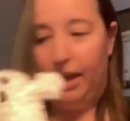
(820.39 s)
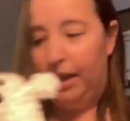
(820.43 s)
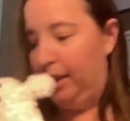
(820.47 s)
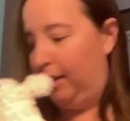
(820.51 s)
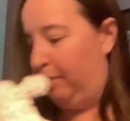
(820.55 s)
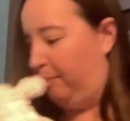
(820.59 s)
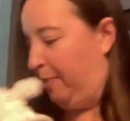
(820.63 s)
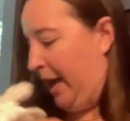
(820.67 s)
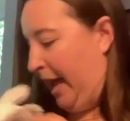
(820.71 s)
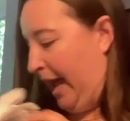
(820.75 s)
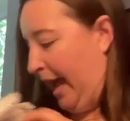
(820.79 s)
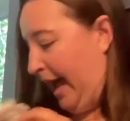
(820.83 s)
in the
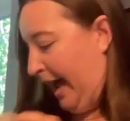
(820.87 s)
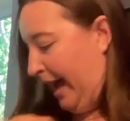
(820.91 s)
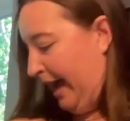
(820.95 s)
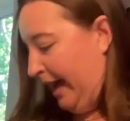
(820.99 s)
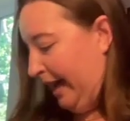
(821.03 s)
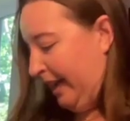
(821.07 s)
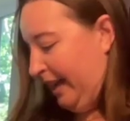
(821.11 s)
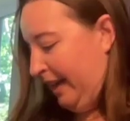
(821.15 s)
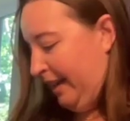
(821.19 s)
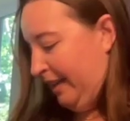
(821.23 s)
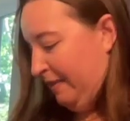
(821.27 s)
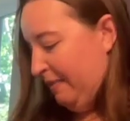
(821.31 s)

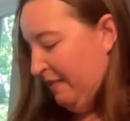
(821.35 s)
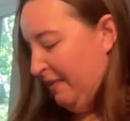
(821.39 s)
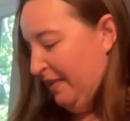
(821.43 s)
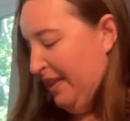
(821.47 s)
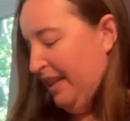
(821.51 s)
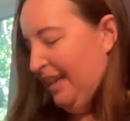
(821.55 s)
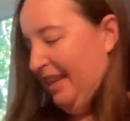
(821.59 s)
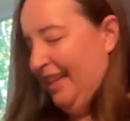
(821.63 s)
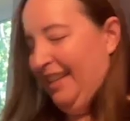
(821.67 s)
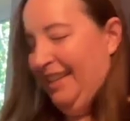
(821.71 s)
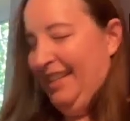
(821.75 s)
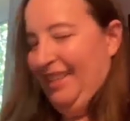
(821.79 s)
bag.
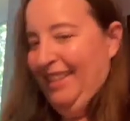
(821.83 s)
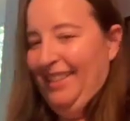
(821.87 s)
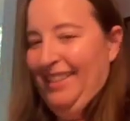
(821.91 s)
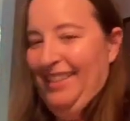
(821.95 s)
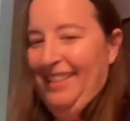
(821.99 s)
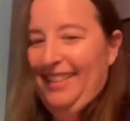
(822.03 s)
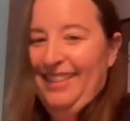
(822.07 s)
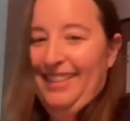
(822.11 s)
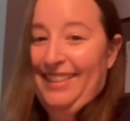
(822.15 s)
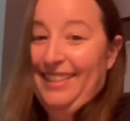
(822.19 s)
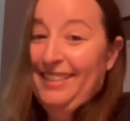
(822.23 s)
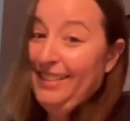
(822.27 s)

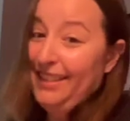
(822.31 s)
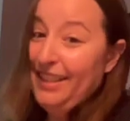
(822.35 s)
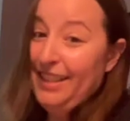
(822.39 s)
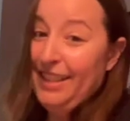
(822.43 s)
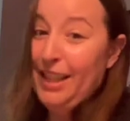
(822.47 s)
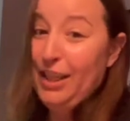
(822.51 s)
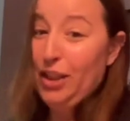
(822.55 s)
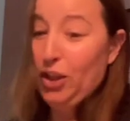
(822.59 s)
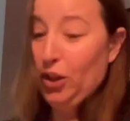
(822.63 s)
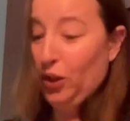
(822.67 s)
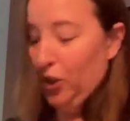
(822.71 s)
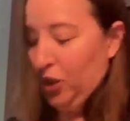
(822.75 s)

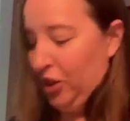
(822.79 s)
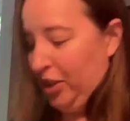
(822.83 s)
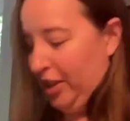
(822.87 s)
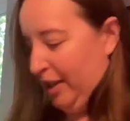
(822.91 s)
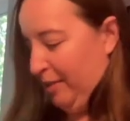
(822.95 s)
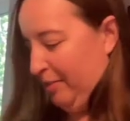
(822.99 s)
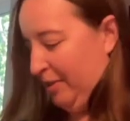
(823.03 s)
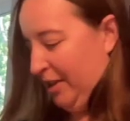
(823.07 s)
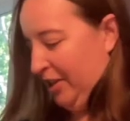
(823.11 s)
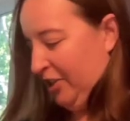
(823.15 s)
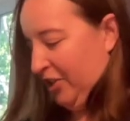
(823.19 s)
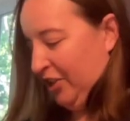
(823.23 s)
See, told you
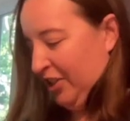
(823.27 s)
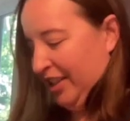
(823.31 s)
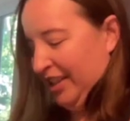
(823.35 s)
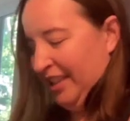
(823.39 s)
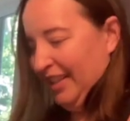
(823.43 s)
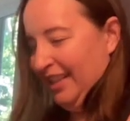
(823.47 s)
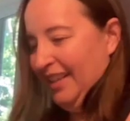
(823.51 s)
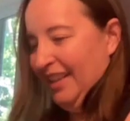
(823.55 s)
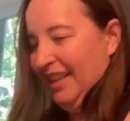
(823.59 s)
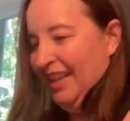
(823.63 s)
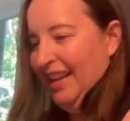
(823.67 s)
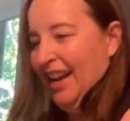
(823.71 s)
they'd be
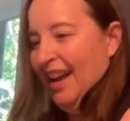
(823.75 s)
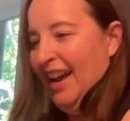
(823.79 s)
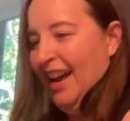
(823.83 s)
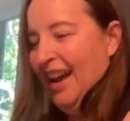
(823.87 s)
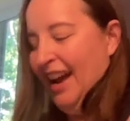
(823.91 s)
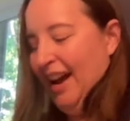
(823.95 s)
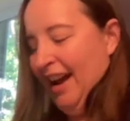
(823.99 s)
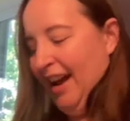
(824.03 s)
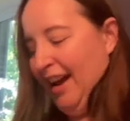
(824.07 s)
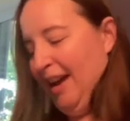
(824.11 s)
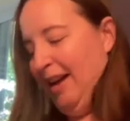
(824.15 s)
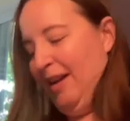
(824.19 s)
interested.
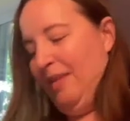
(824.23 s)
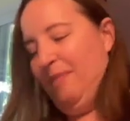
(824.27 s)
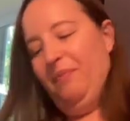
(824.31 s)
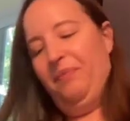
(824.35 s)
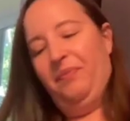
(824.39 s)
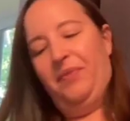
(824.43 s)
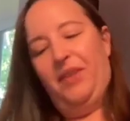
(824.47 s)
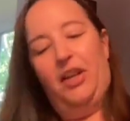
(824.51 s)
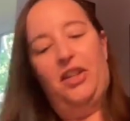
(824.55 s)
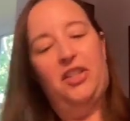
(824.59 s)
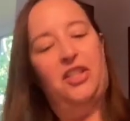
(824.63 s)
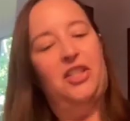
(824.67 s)

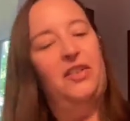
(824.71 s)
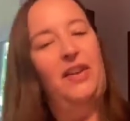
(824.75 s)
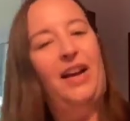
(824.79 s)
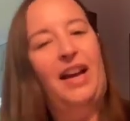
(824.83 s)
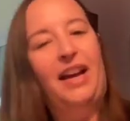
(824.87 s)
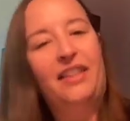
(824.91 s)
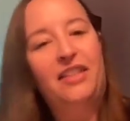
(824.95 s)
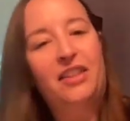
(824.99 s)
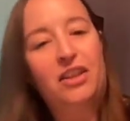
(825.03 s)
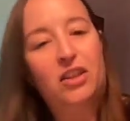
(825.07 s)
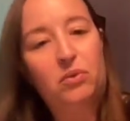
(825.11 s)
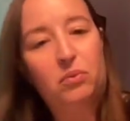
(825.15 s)
Also
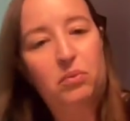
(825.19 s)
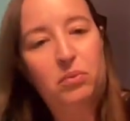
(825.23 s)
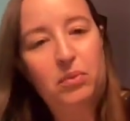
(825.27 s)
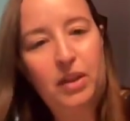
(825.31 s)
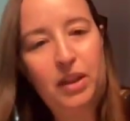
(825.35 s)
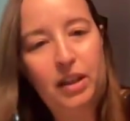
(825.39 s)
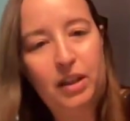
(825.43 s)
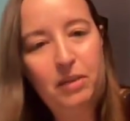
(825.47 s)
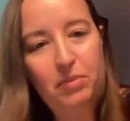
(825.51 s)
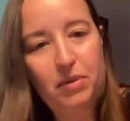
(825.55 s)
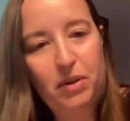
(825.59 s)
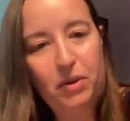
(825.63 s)
had this
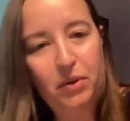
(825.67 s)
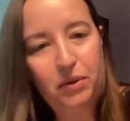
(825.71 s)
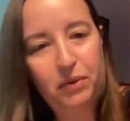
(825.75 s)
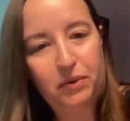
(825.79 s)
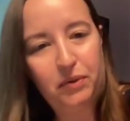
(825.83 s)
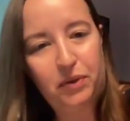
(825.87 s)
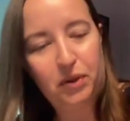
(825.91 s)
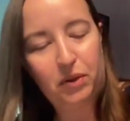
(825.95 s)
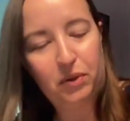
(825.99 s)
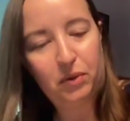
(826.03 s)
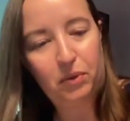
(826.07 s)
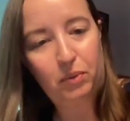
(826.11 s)
really
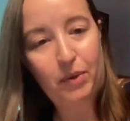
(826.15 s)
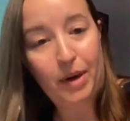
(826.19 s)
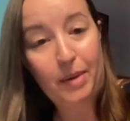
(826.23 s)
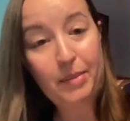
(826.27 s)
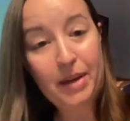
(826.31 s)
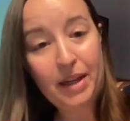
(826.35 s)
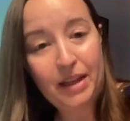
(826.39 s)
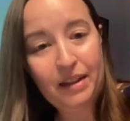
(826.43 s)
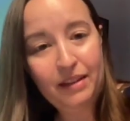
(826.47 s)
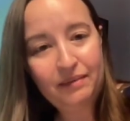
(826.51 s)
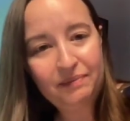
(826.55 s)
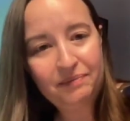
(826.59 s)
beautiful
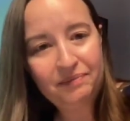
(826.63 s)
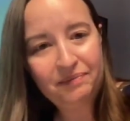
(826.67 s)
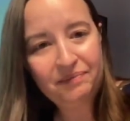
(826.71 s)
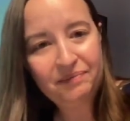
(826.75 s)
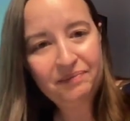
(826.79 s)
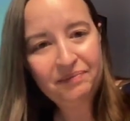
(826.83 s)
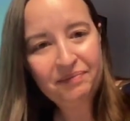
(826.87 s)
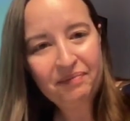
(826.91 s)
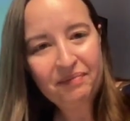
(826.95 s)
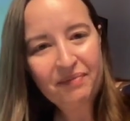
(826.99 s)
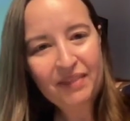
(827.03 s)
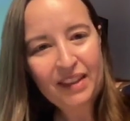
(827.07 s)
ribbon
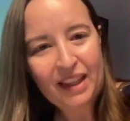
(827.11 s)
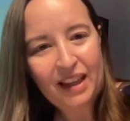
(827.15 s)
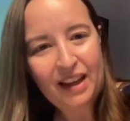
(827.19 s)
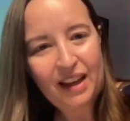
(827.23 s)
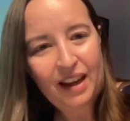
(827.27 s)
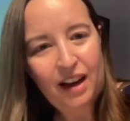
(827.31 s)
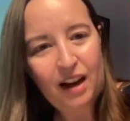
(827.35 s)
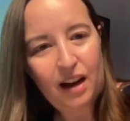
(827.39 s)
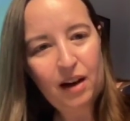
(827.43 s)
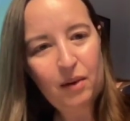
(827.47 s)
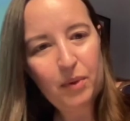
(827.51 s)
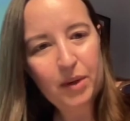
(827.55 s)

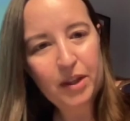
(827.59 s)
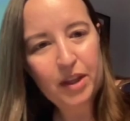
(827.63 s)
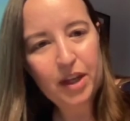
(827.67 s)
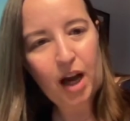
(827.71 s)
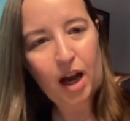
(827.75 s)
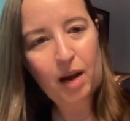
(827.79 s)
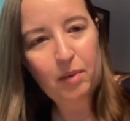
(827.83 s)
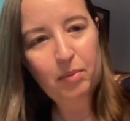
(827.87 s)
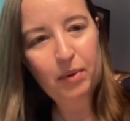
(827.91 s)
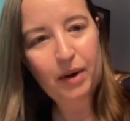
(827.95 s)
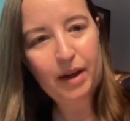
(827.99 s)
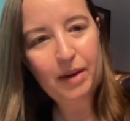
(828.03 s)
with
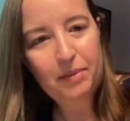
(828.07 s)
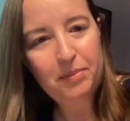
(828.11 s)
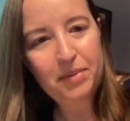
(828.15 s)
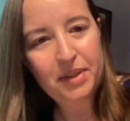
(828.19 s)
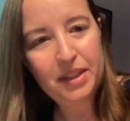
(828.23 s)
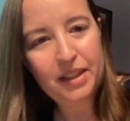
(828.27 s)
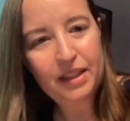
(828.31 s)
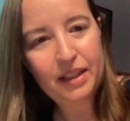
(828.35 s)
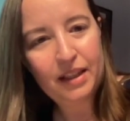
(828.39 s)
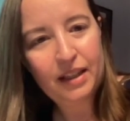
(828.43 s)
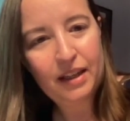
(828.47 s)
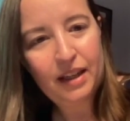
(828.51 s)

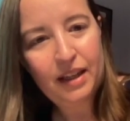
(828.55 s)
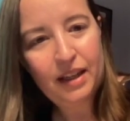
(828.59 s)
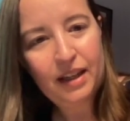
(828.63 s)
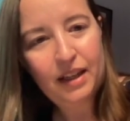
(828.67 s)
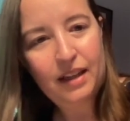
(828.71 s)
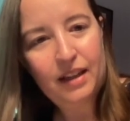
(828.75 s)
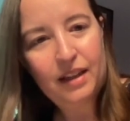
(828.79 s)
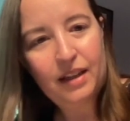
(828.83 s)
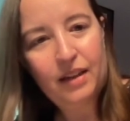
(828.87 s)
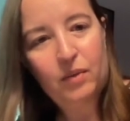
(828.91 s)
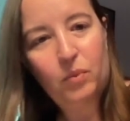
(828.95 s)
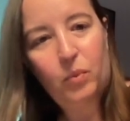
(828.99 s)
cobwebs
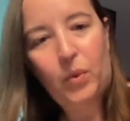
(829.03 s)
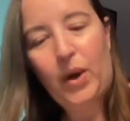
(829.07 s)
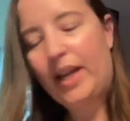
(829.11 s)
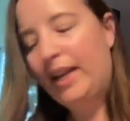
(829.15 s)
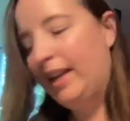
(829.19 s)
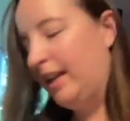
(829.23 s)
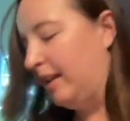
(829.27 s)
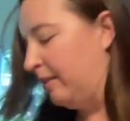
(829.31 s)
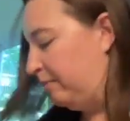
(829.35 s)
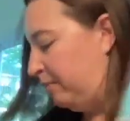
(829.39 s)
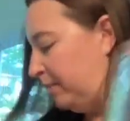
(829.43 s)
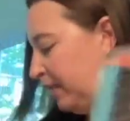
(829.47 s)
in white
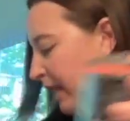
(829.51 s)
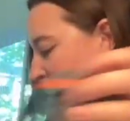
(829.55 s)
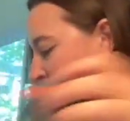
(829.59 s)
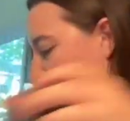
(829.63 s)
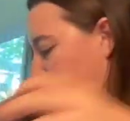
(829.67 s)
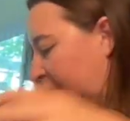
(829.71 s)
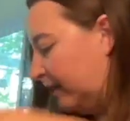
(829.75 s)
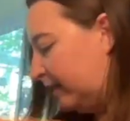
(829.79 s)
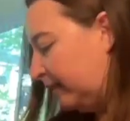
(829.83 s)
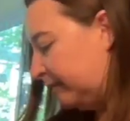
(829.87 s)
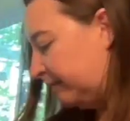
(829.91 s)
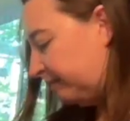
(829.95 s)
and
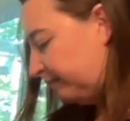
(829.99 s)
black.